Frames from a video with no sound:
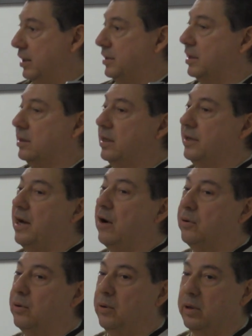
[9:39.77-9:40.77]
declared
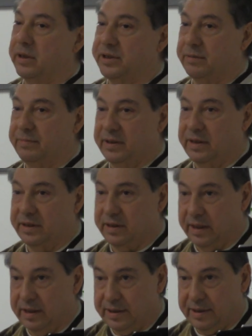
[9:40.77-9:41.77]
alcoholism a
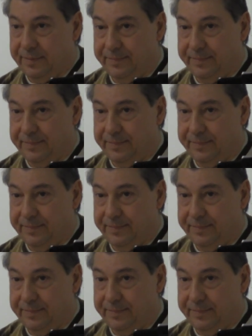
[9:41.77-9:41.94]
disease.